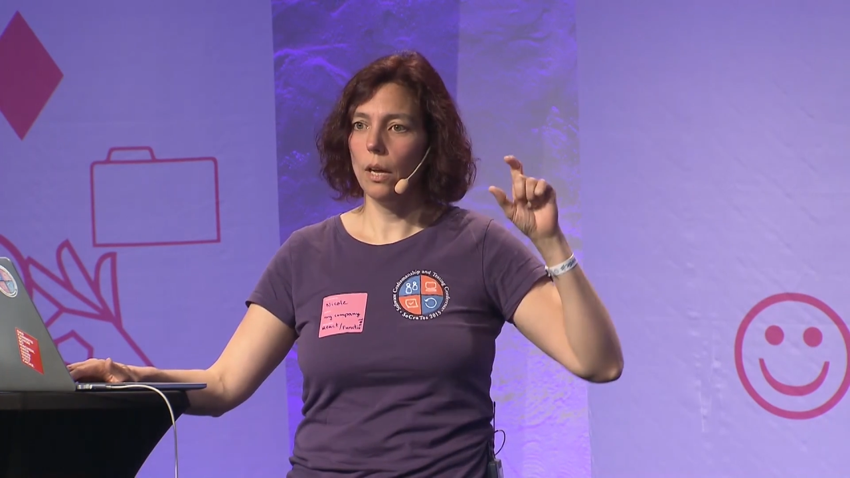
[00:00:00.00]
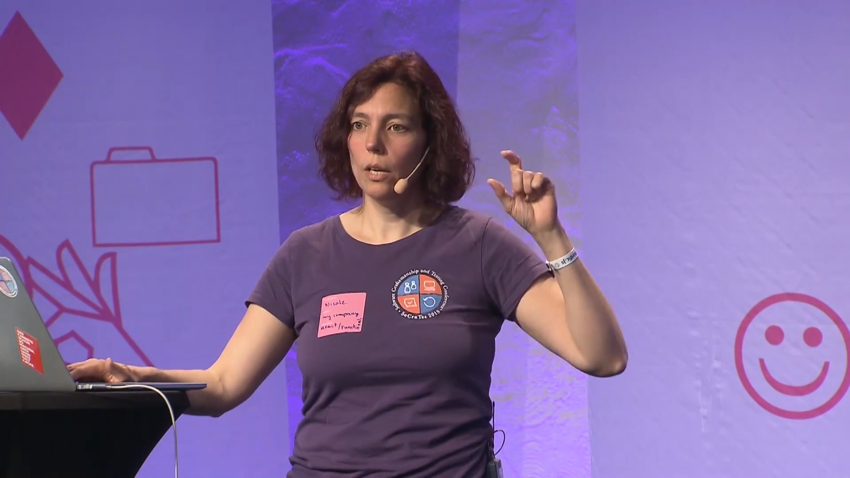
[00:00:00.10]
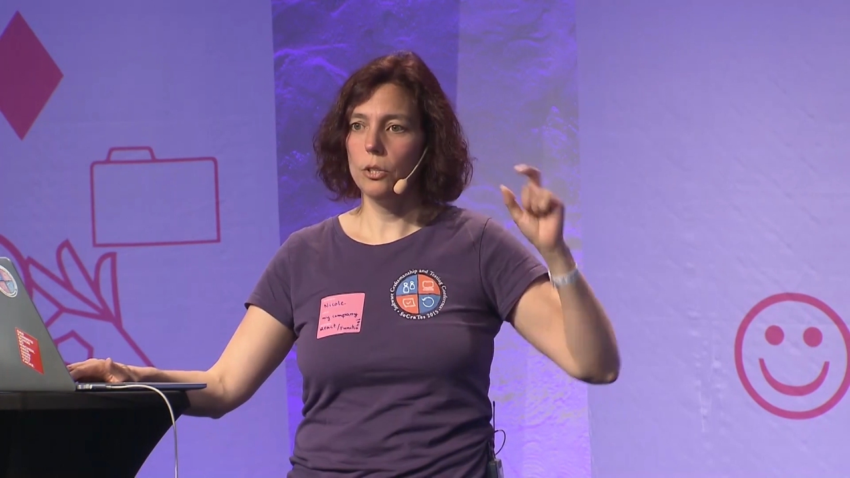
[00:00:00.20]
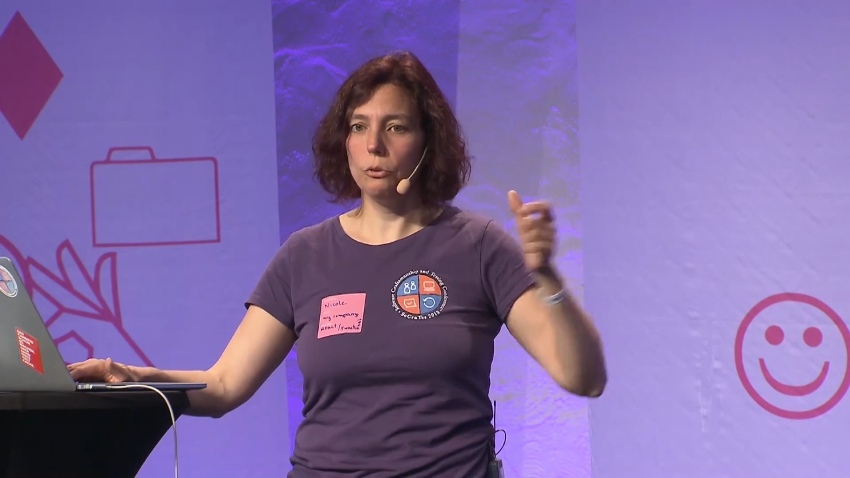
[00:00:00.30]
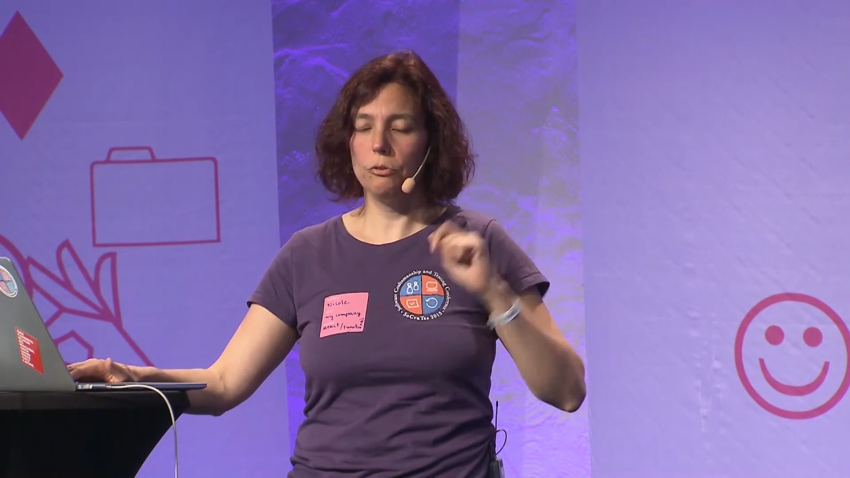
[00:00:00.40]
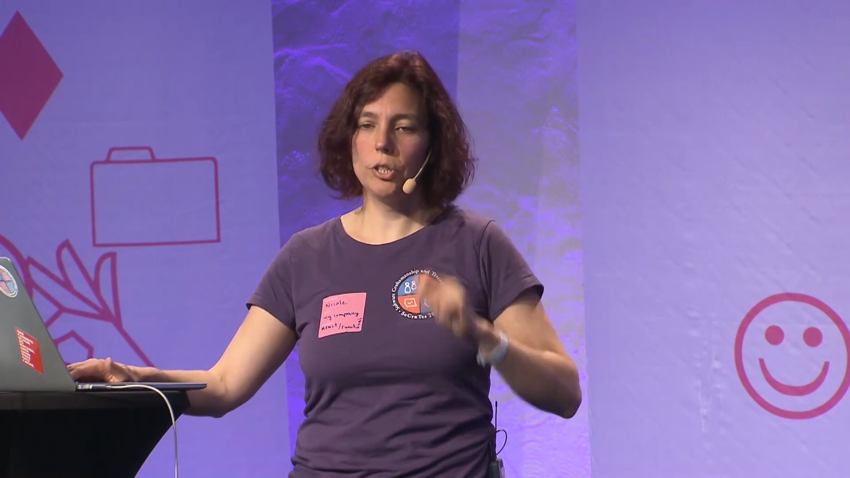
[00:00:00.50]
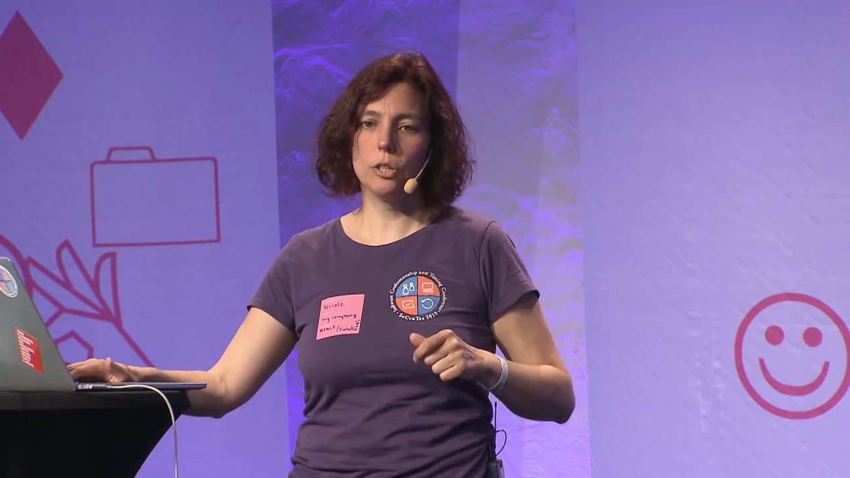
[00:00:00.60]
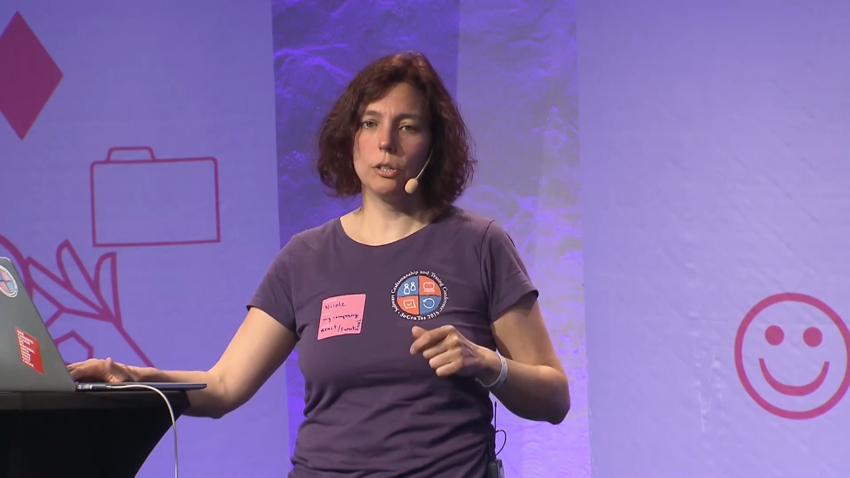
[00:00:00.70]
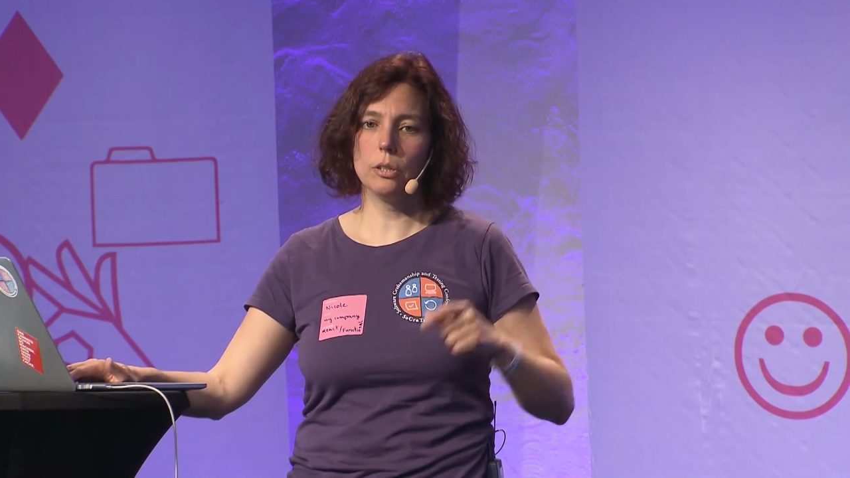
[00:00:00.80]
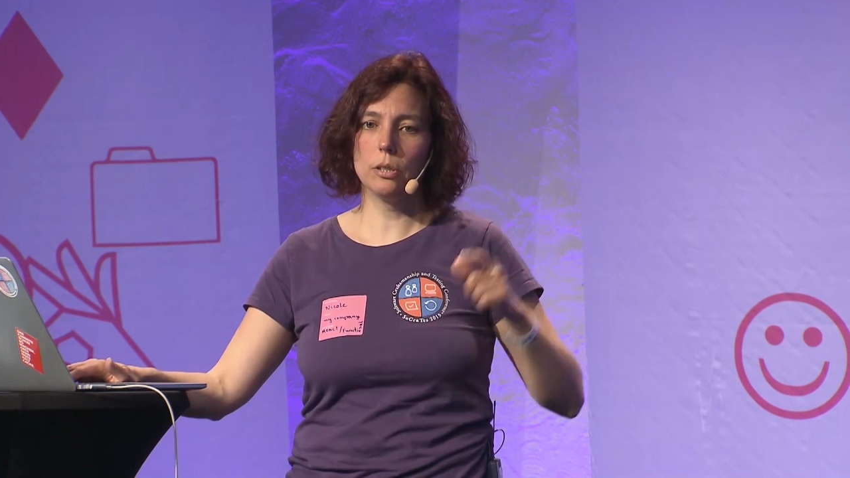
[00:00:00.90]
new
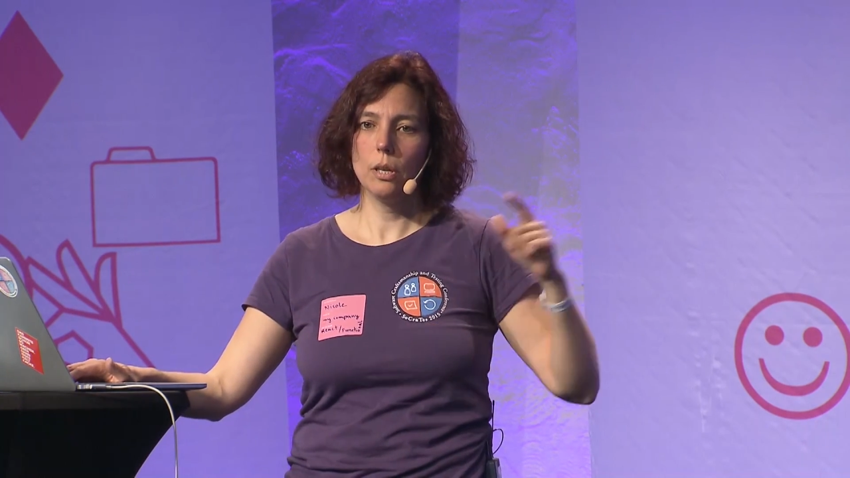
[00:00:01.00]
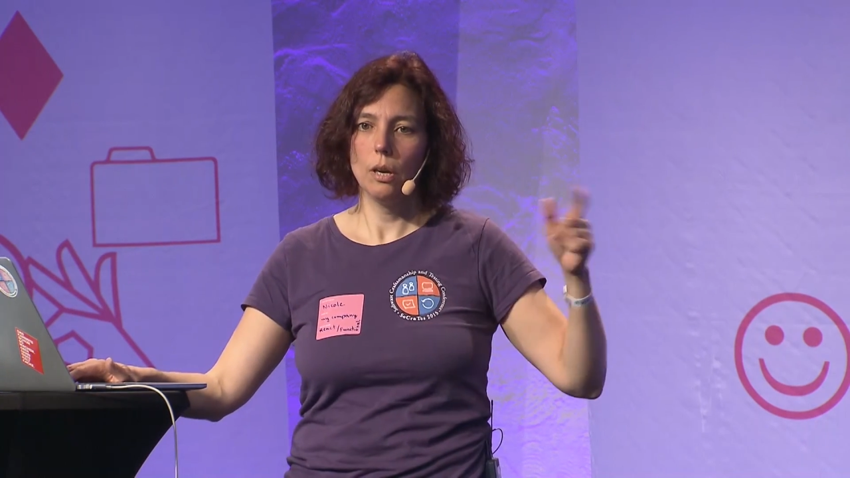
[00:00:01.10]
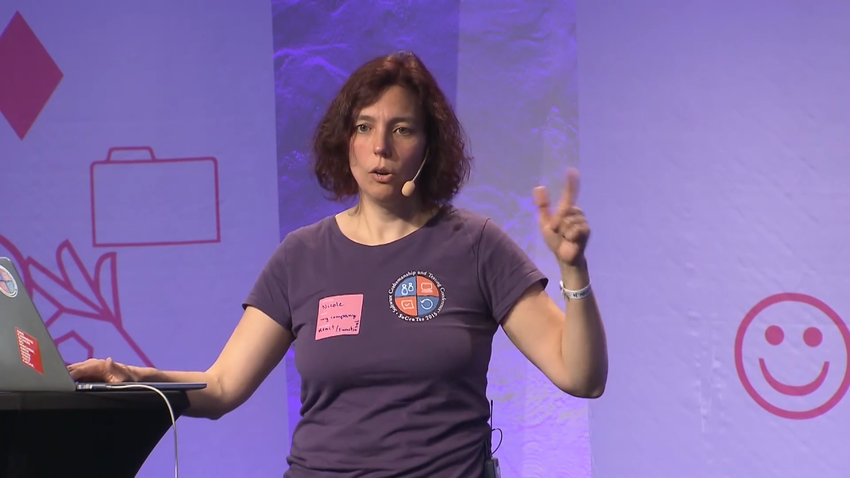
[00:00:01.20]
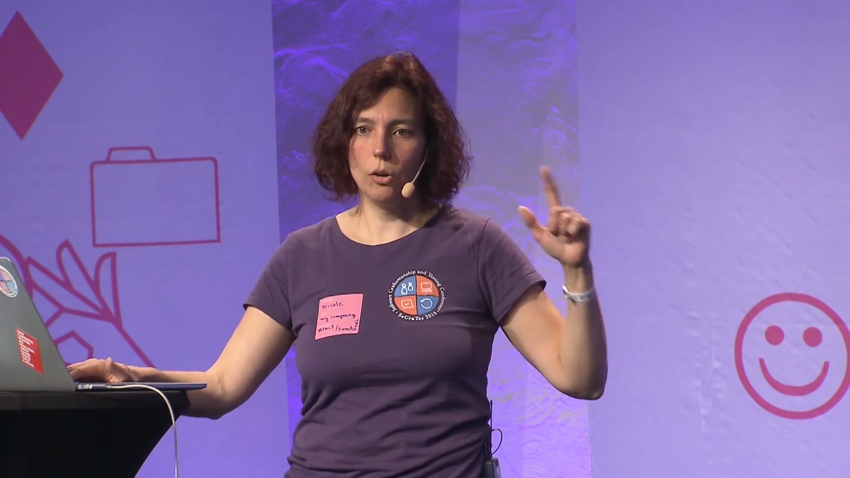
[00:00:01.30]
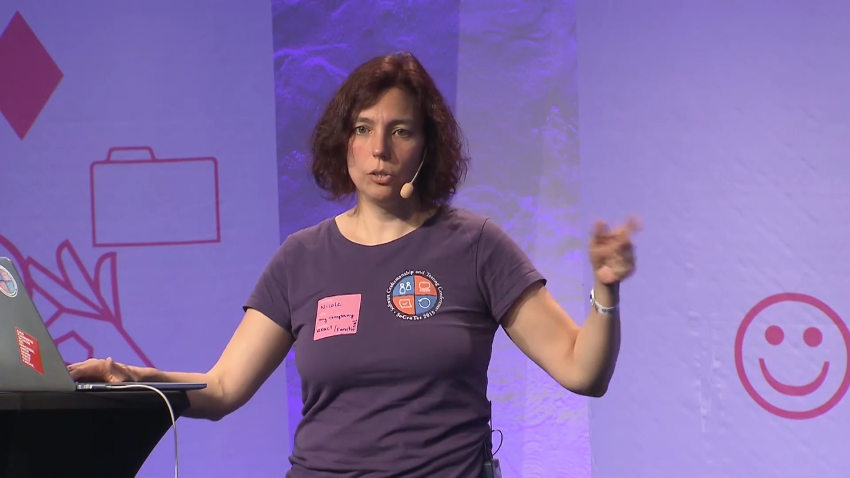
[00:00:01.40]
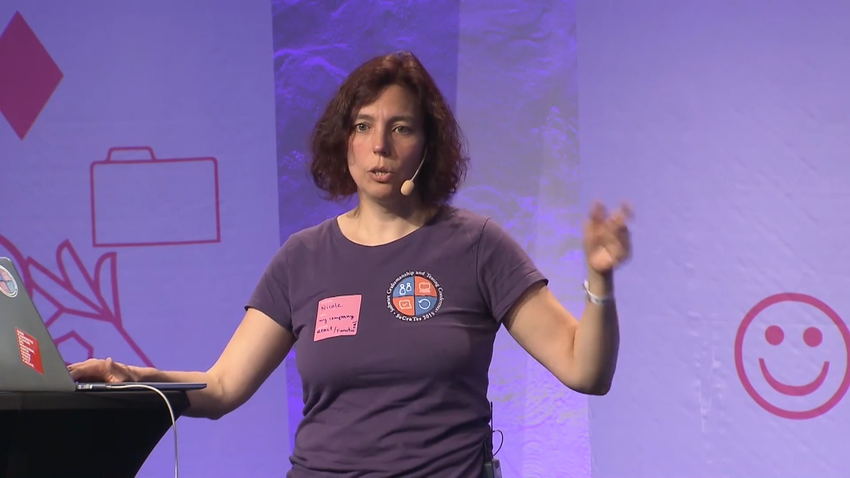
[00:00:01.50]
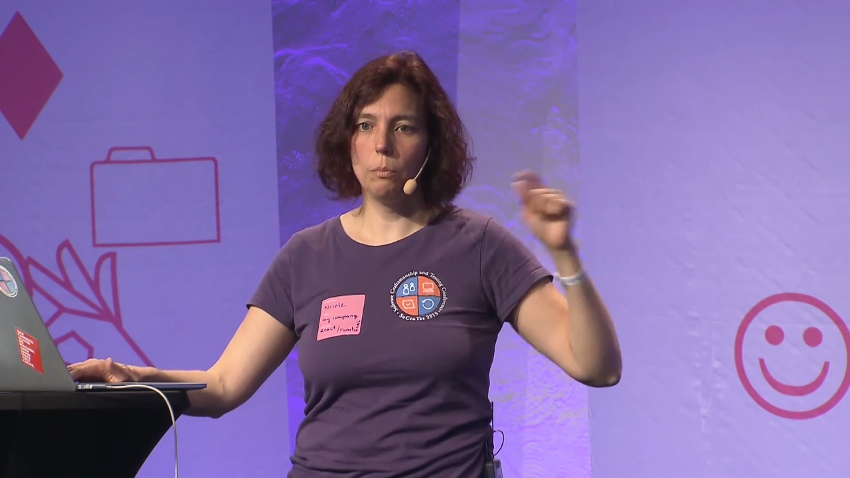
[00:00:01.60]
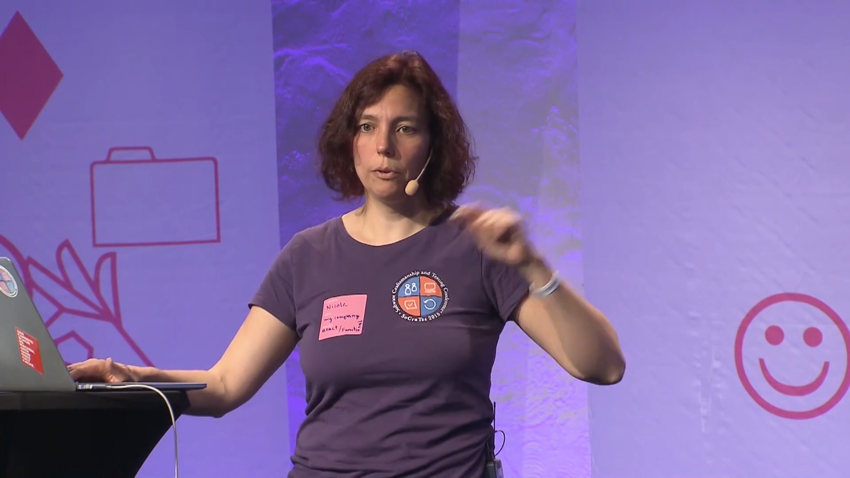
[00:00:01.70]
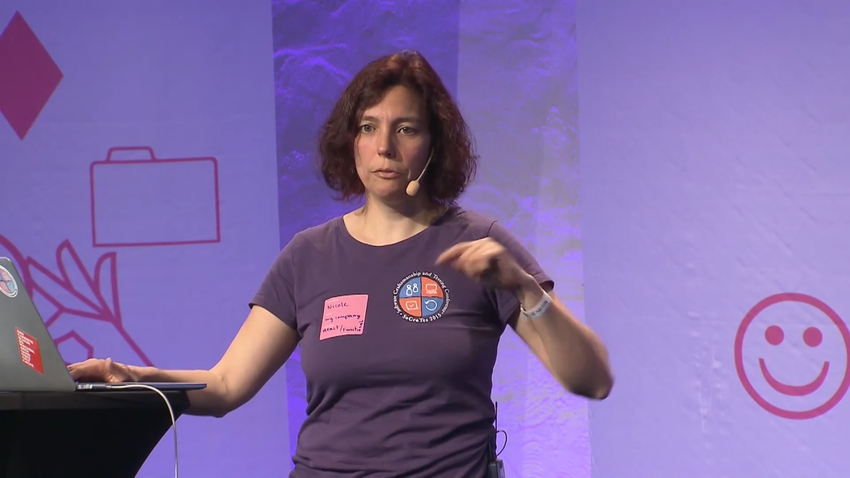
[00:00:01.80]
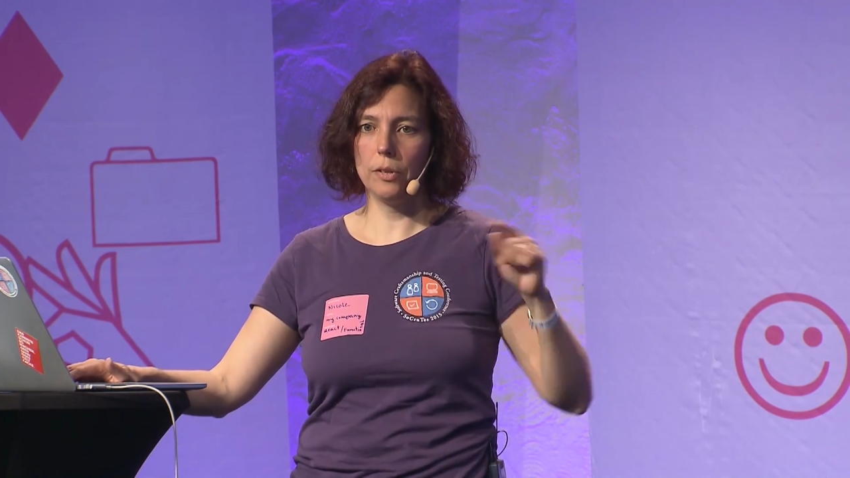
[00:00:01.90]
features on top of the